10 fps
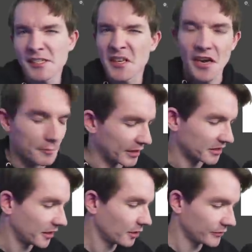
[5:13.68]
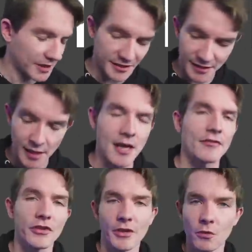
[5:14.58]
not a big deal because
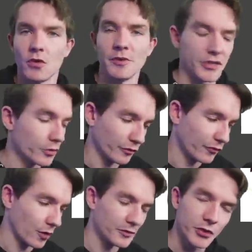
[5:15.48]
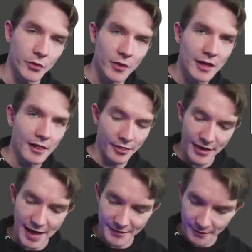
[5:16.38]
everything will be uniform to
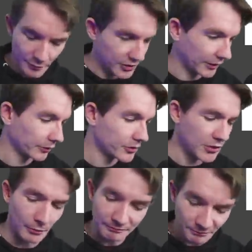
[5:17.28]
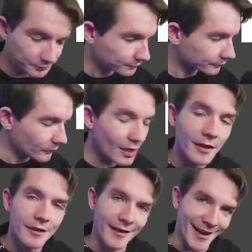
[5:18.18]
that particular zoom.
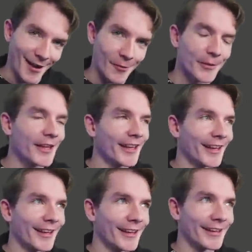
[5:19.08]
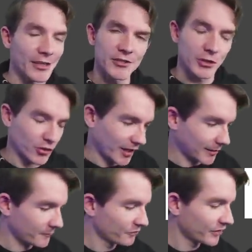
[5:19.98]
Now, here's the
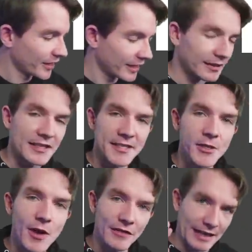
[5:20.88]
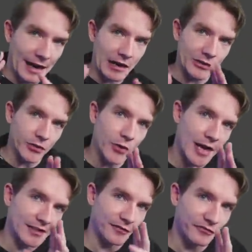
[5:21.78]
trick. Let's say you have a character who
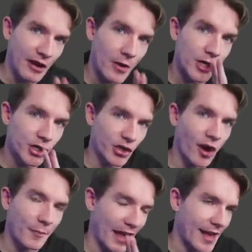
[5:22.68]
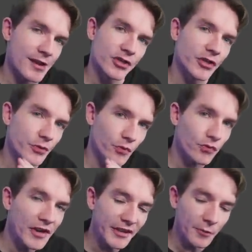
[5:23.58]
has a very sharp edge and you
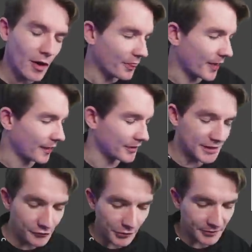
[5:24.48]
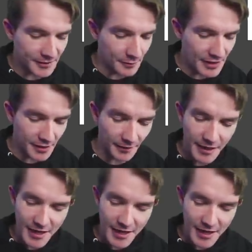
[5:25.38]
really want that. The difficulty being